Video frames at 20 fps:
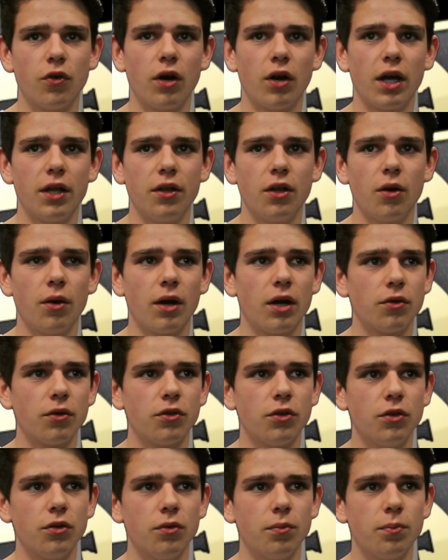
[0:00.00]
and know how
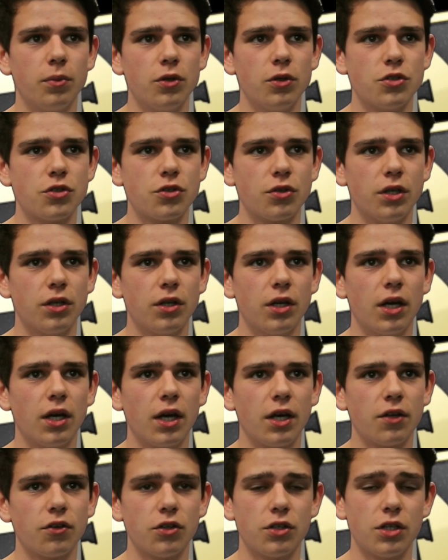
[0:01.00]
to blue screen it,
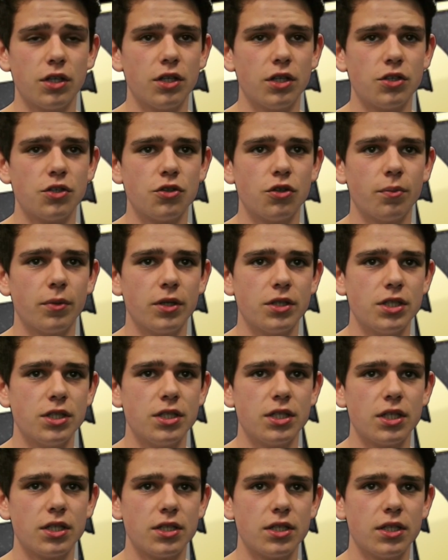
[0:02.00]
as I did this during my
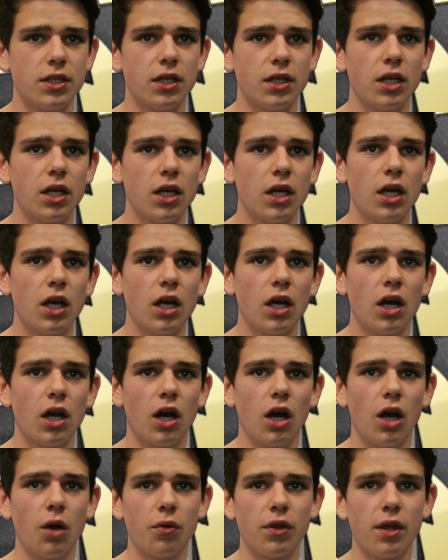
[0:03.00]
GCSE.
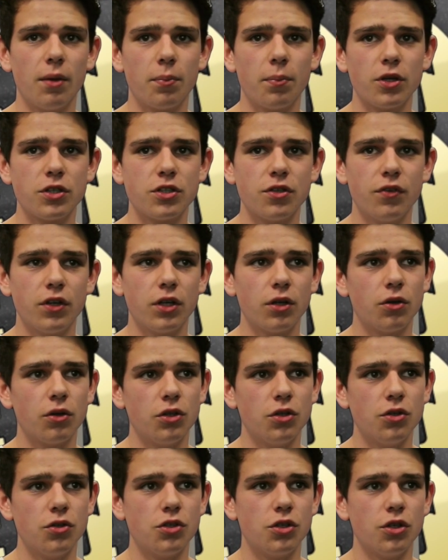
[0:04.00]
I will then post a video
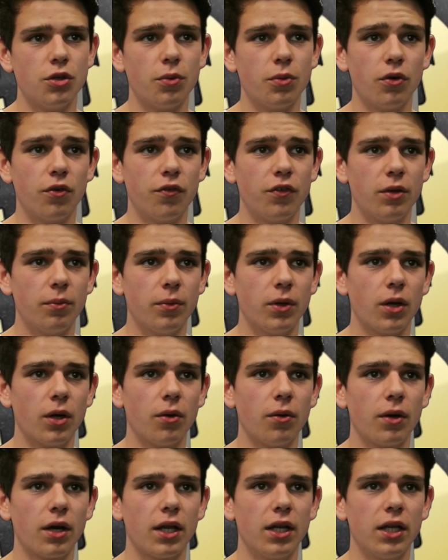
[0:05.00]
on YouTube or
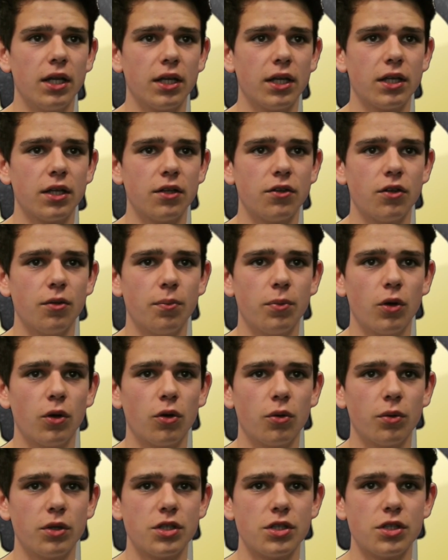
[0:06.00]
Vimeo and link it to the
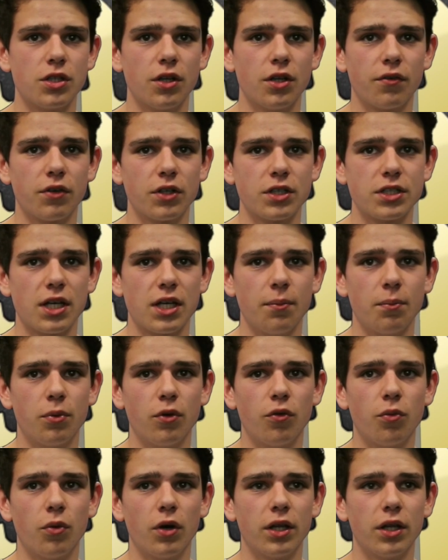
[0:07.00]
blog, which is another
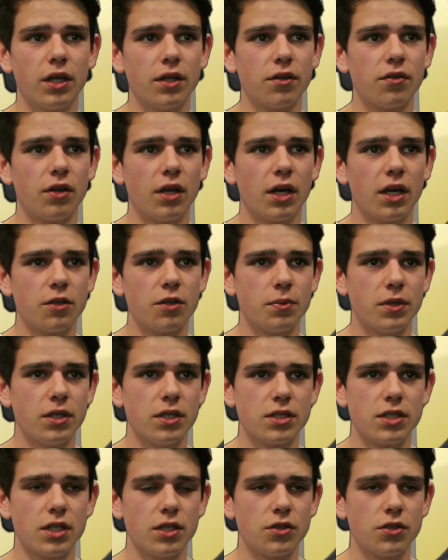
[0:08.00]
example of why the internet has been
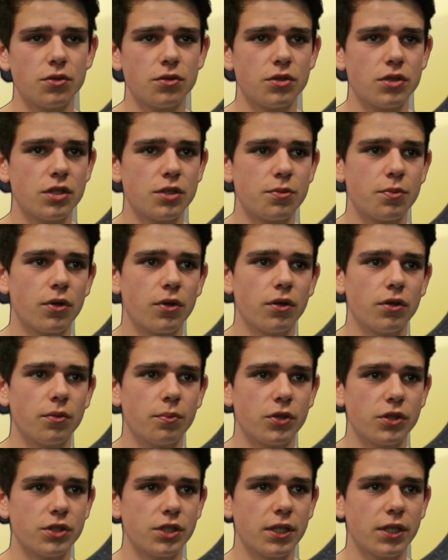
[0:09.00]
essential to this
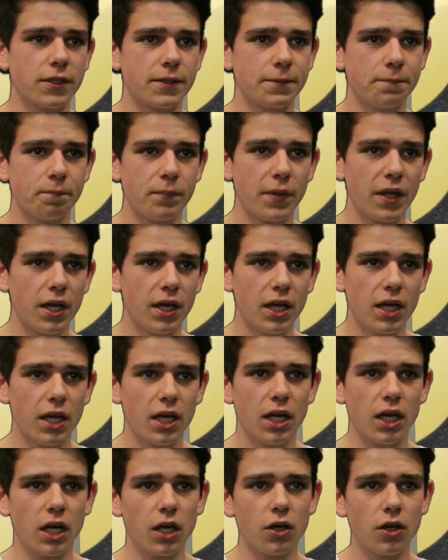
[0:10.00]
project.
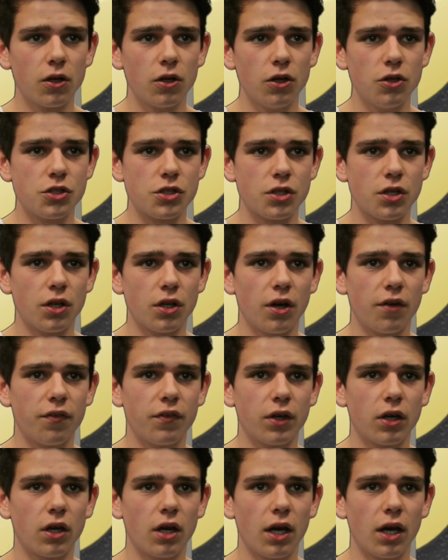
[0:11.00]
In conclusion, I
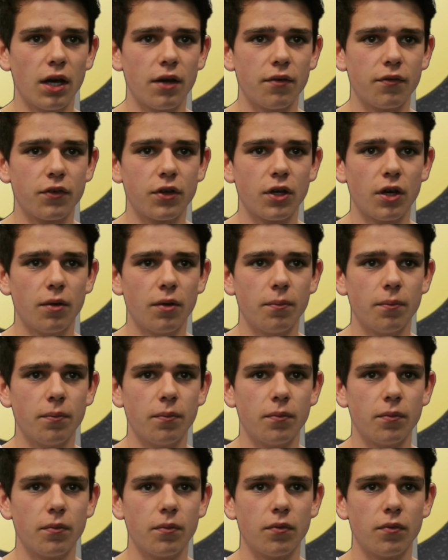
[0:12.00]
think I have come